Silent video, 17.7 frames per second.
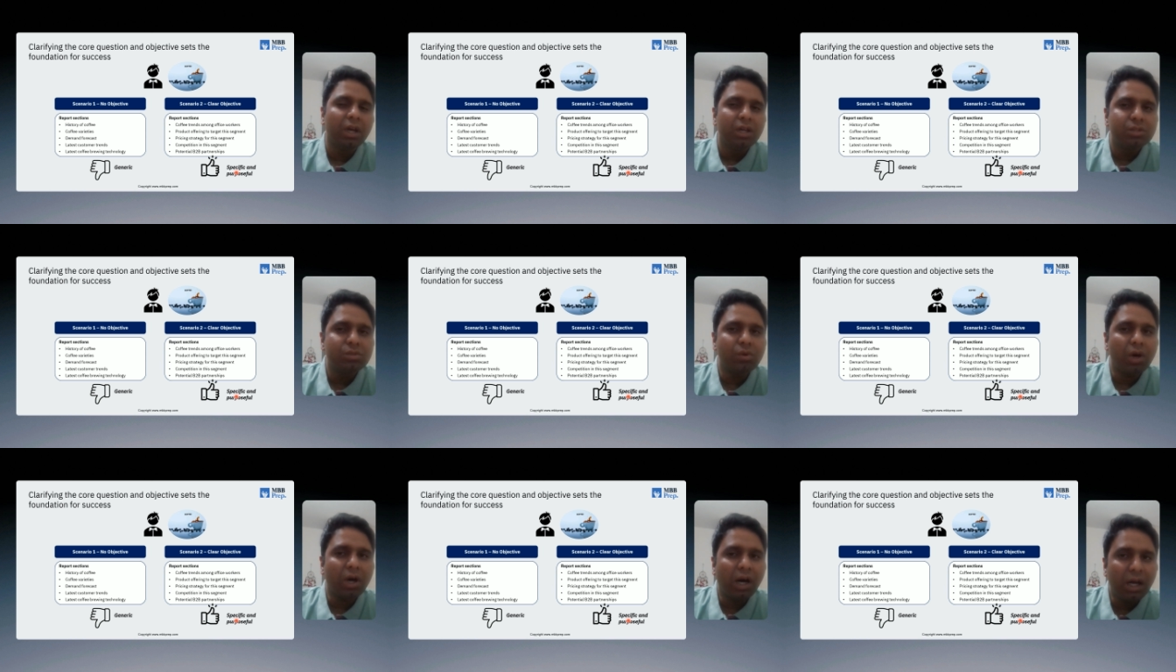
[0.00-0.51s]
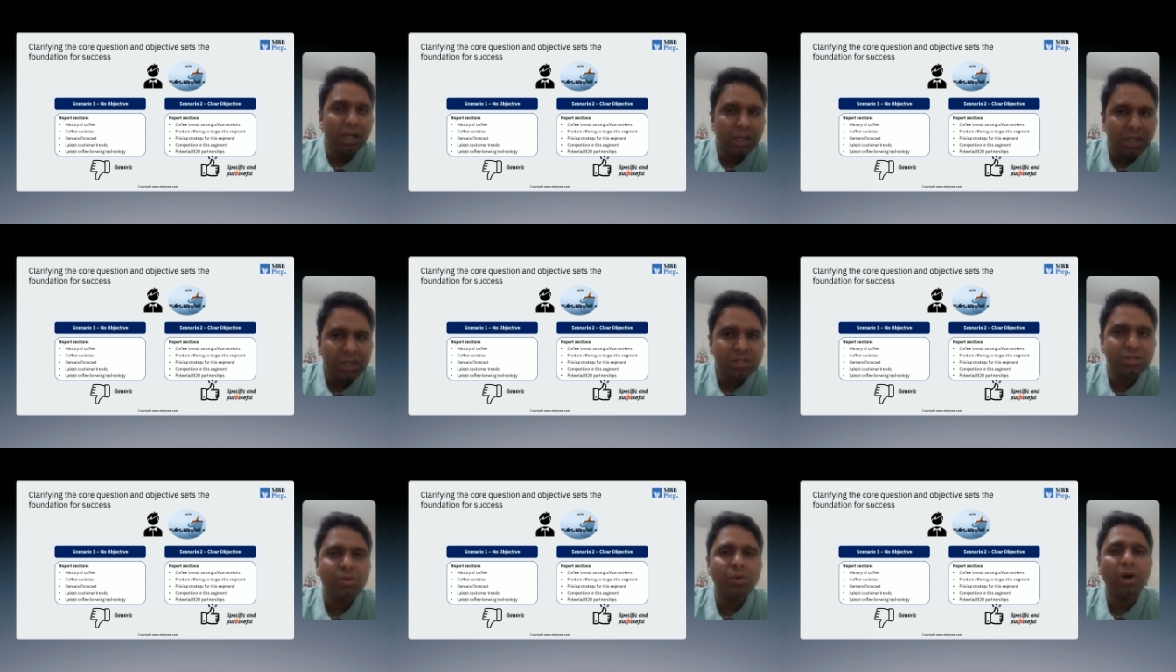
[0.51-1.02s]
So
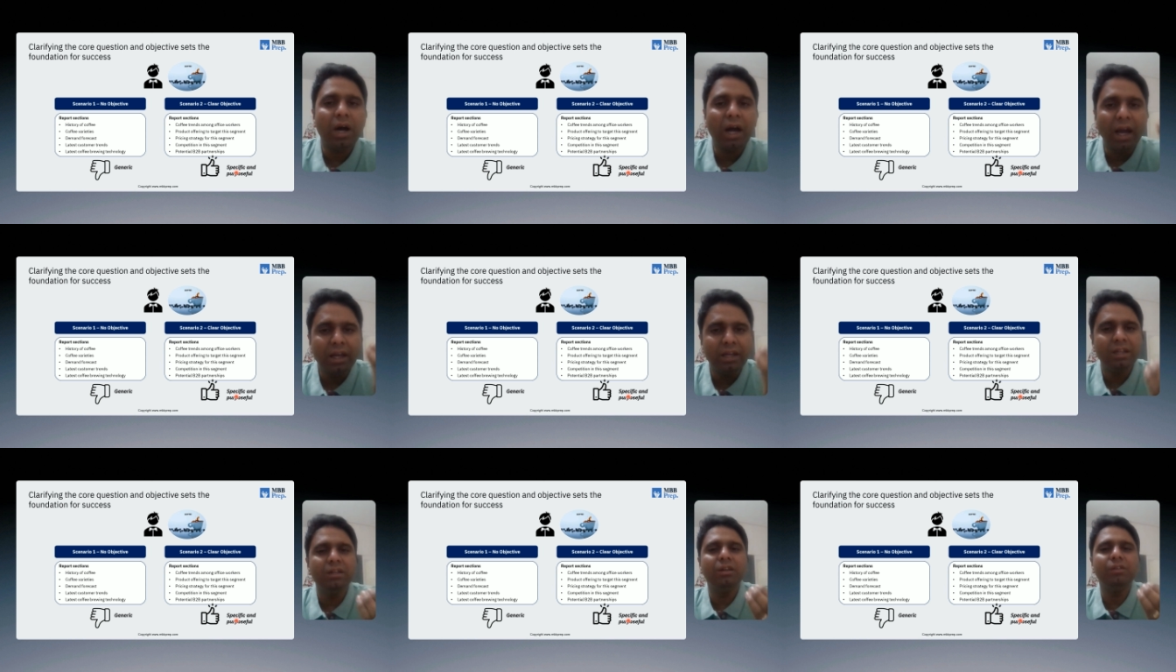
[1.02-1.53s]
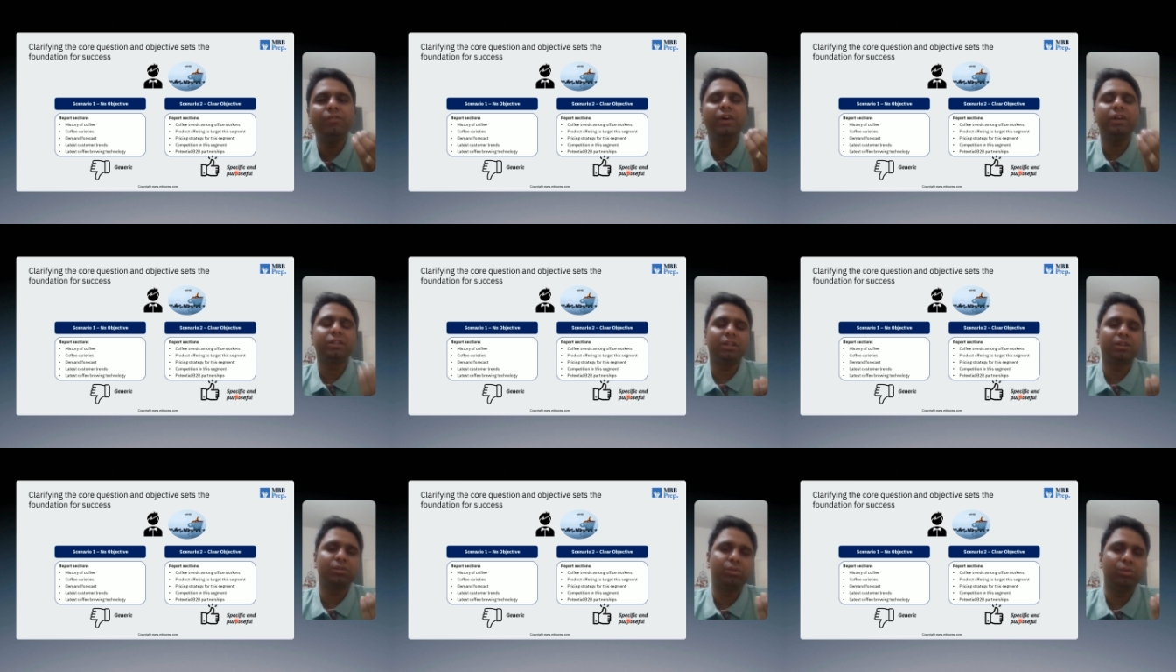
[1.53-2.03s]
unless you identify
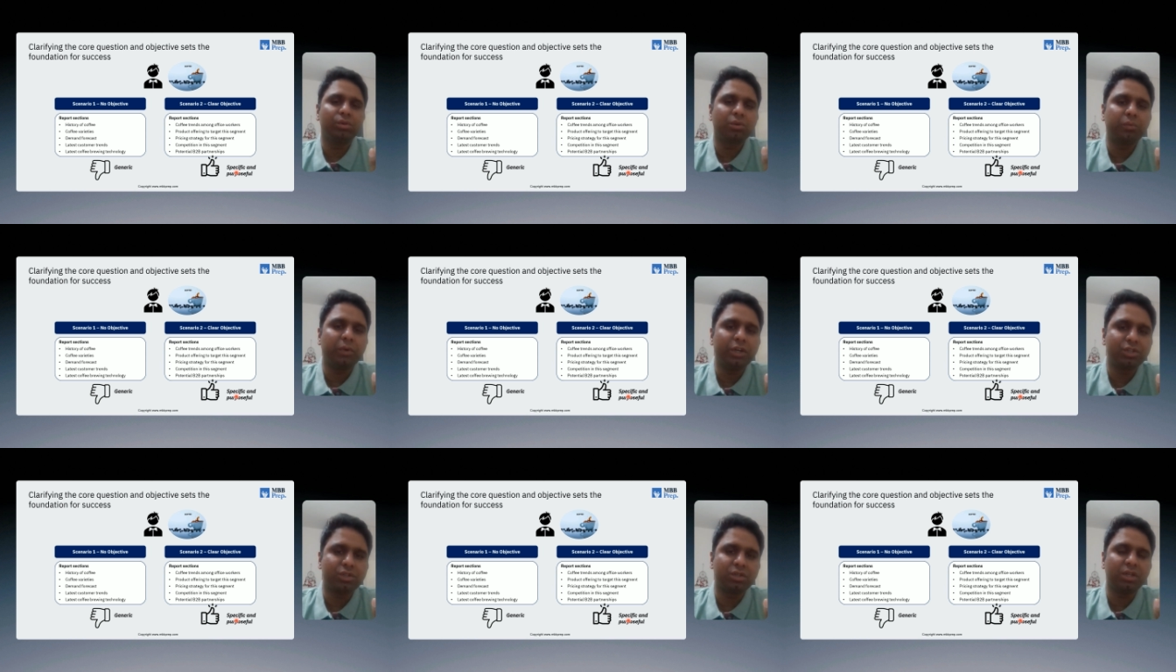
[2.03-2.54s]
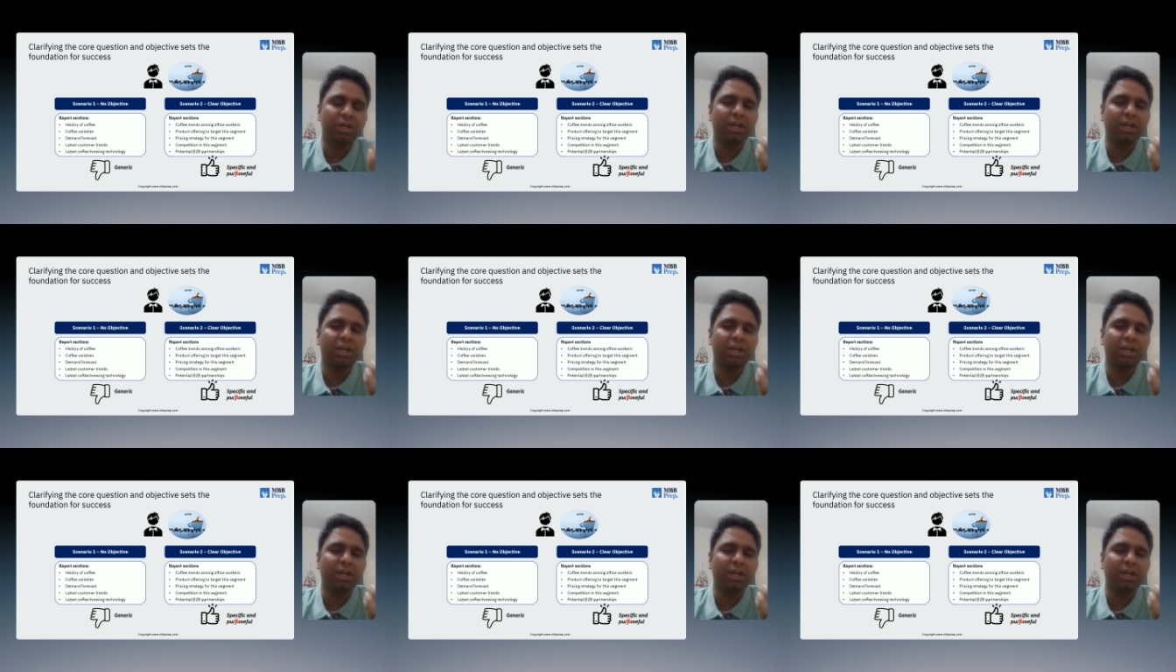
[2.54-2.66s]
that core question,